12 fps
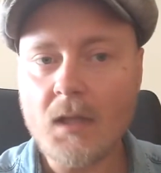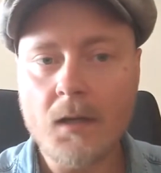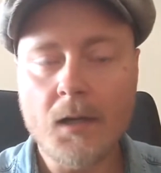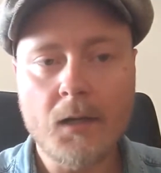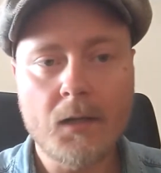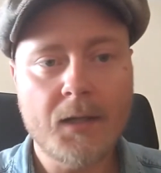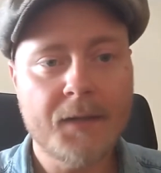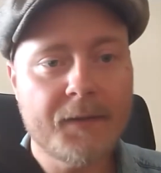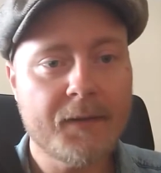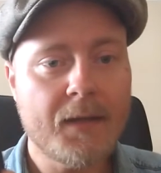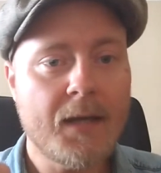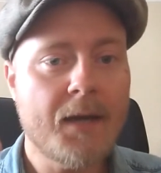And
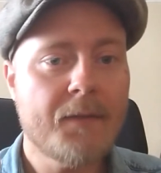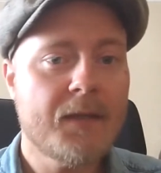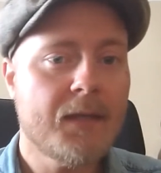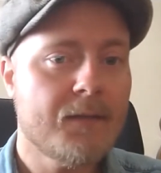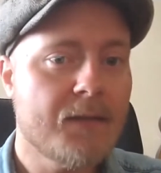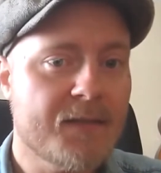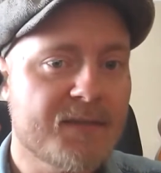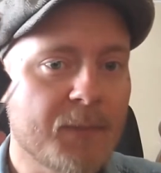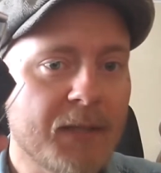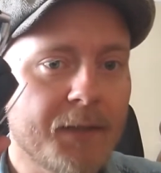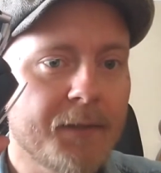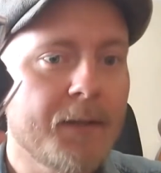I think that's
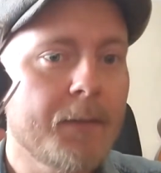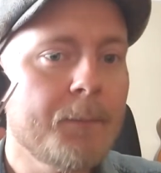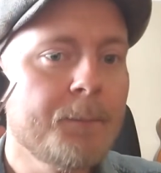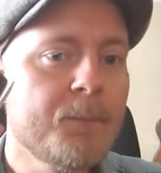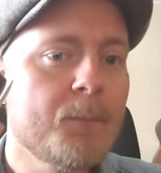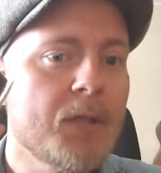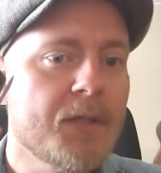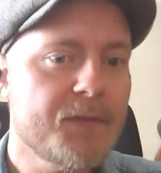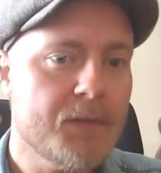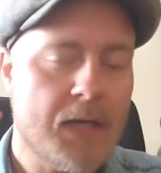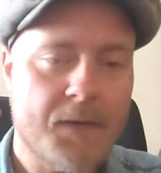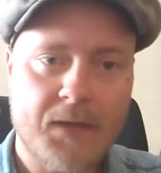bad.
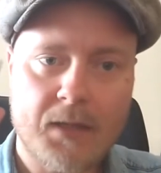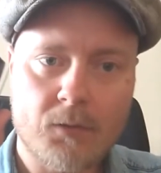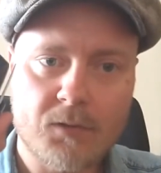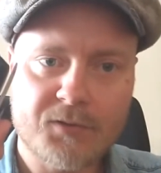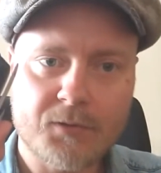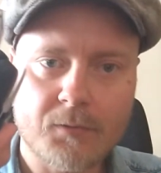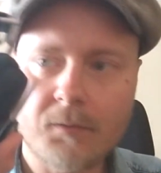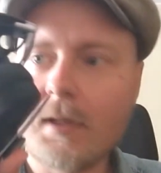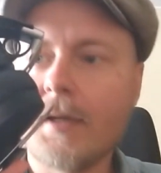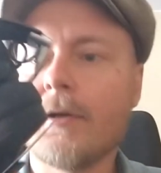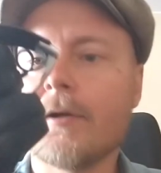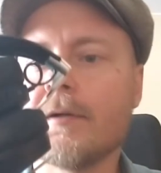But I think also
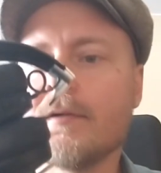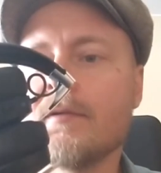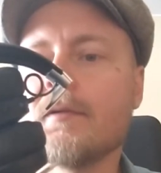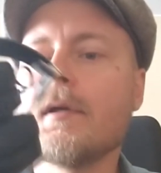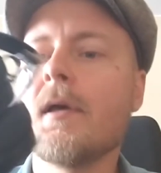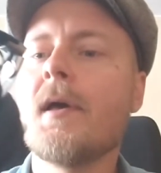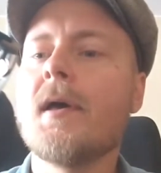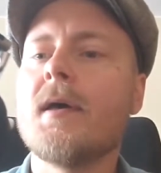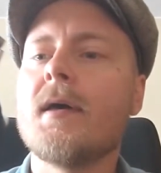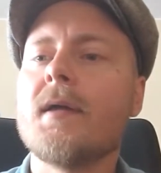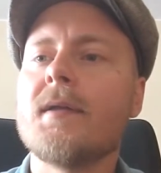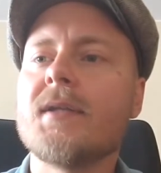I heard
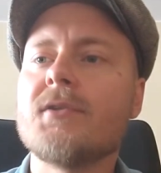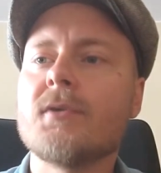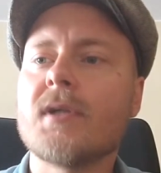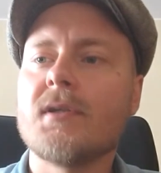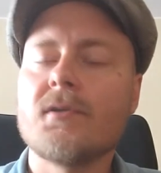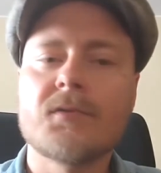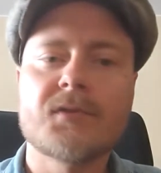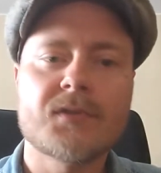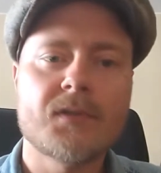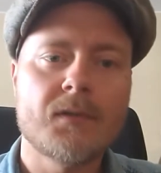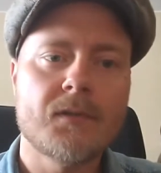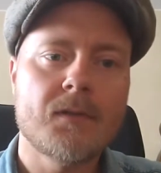that you can
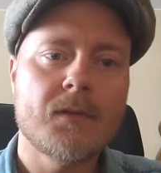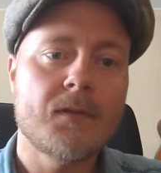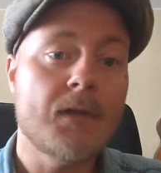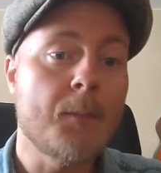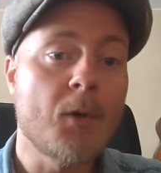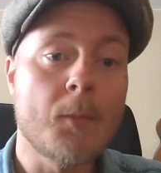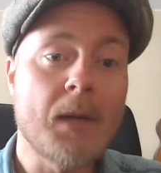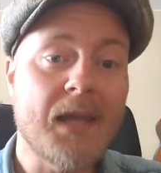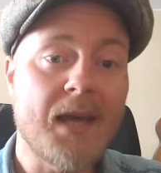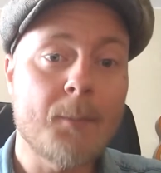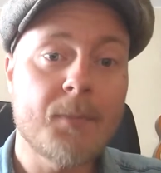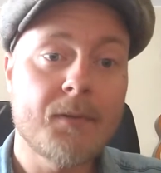use a mobile
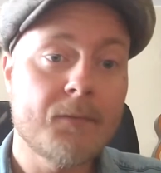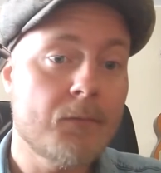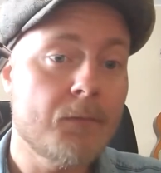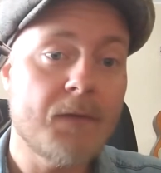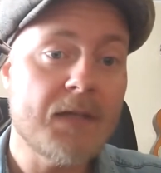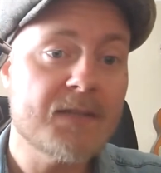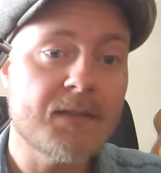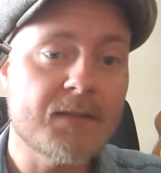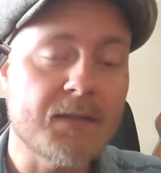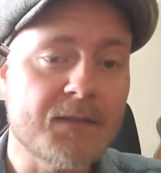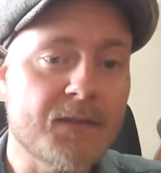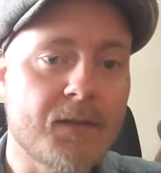app to fix the
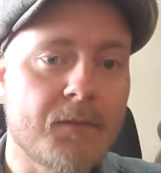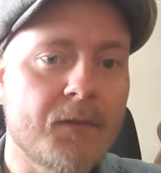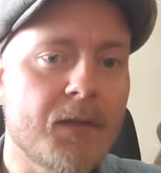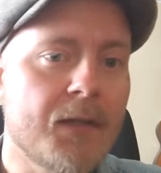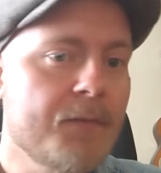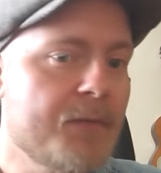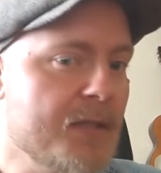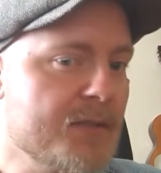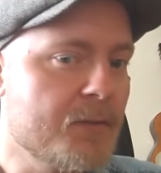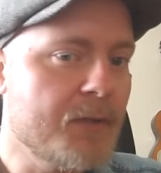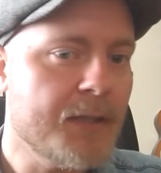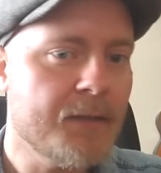sensitivity. If that's
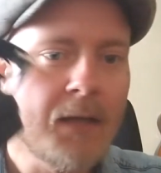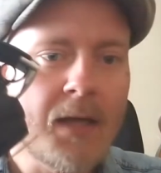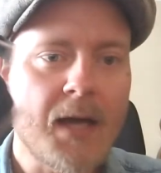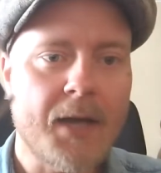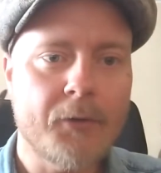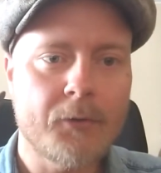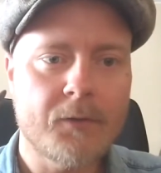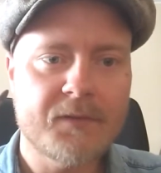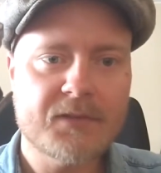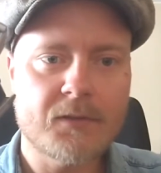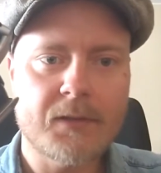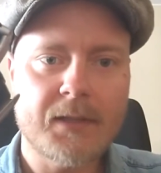correct, I don't know if
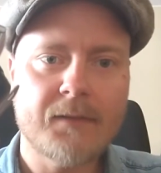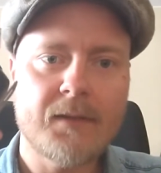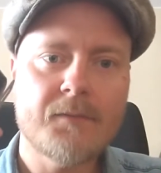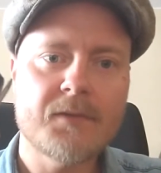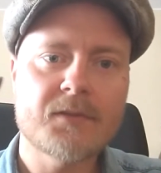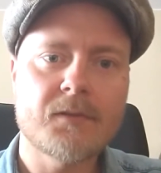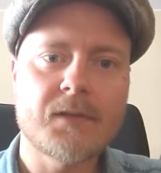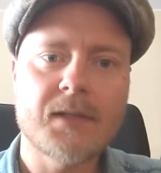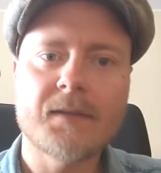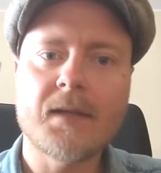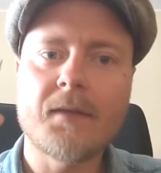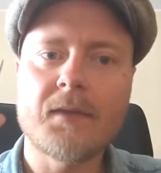it's correct. If it's
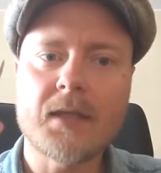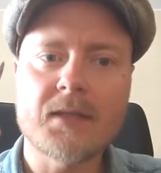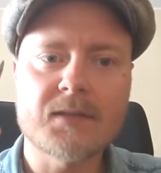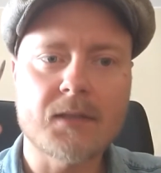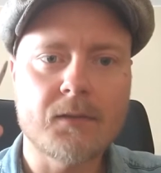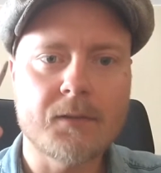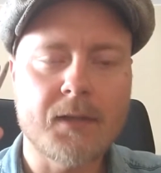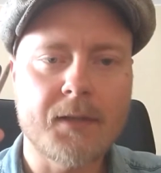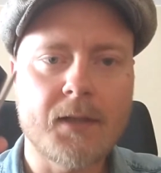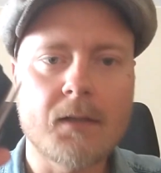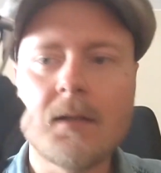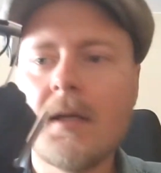correct, I think it's a good
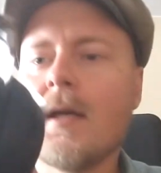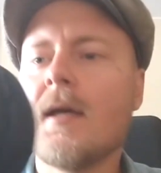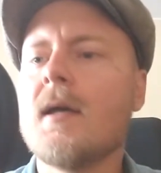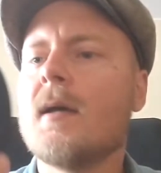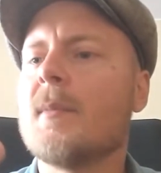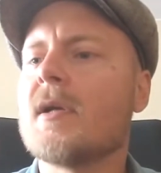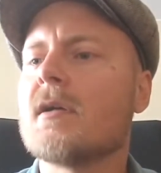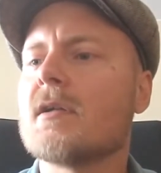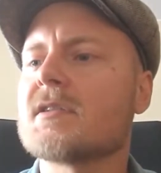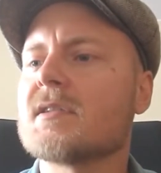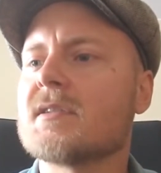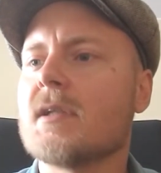idea.
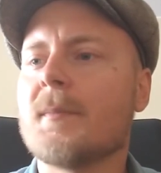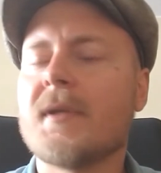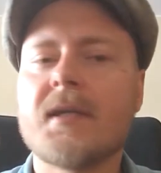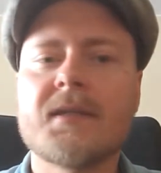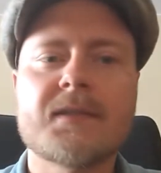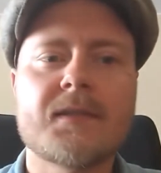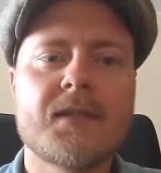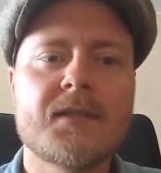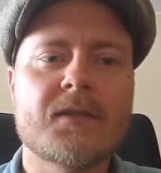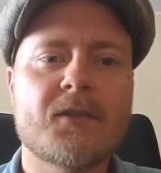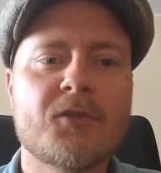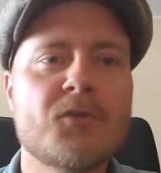Because some days
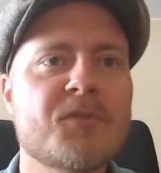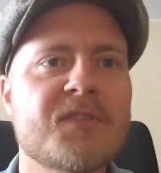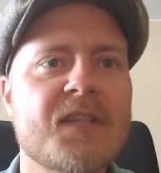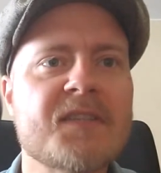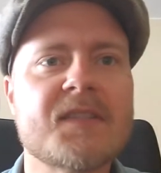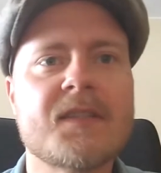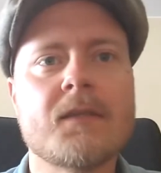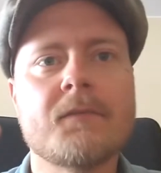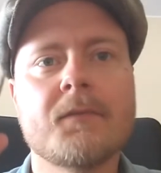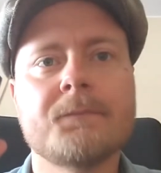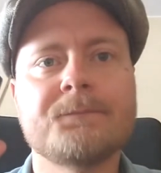these are too sensitive.